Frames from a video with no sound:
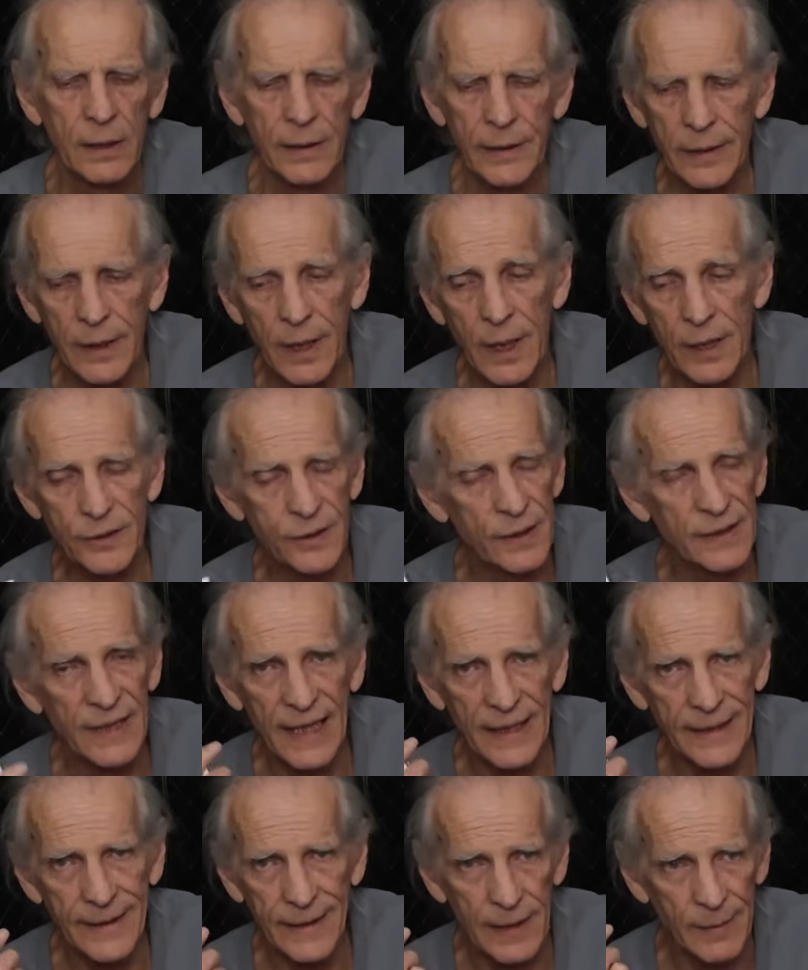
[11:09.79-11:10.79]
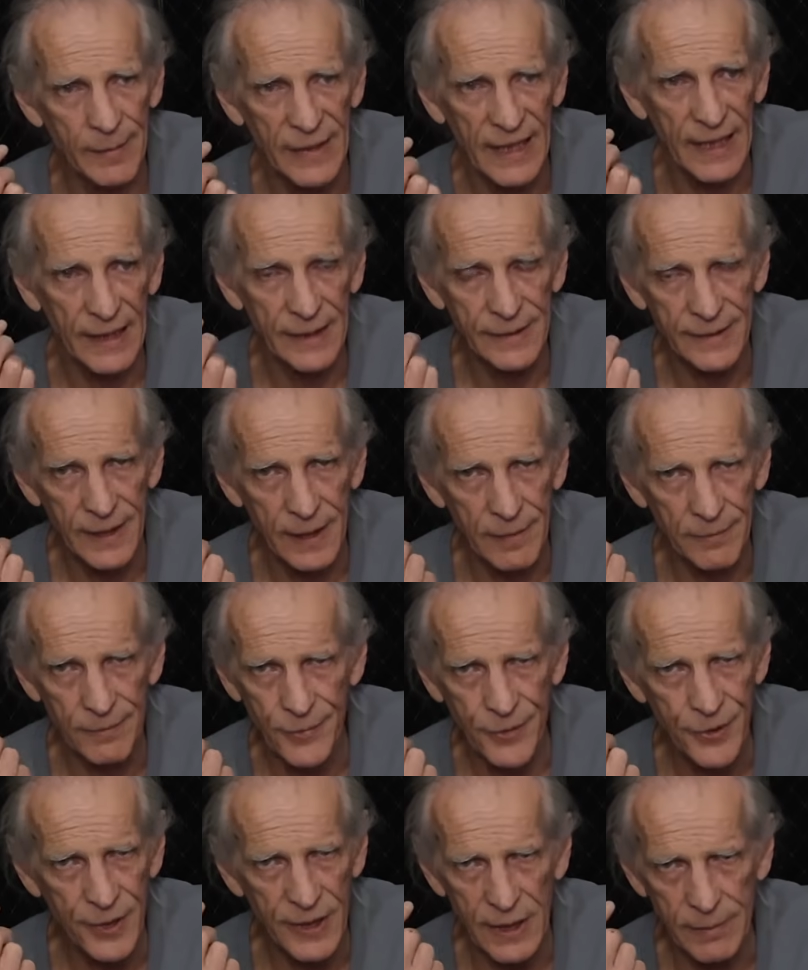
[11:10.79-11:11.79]
they're also not going to buy some
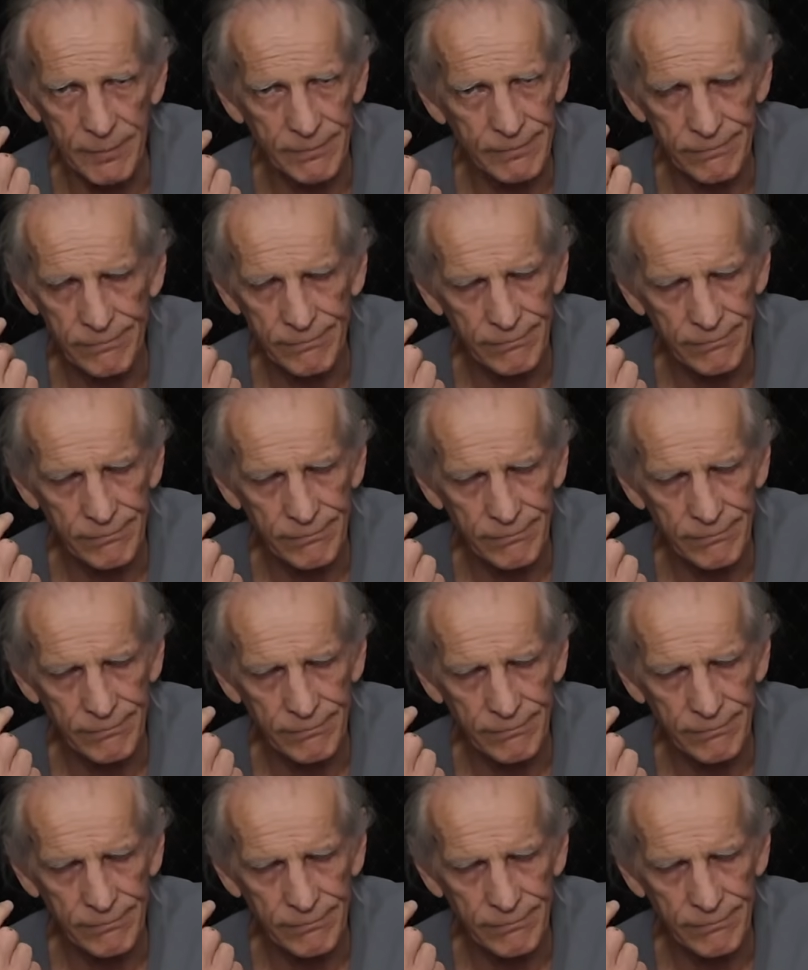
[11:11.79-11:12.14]
cheap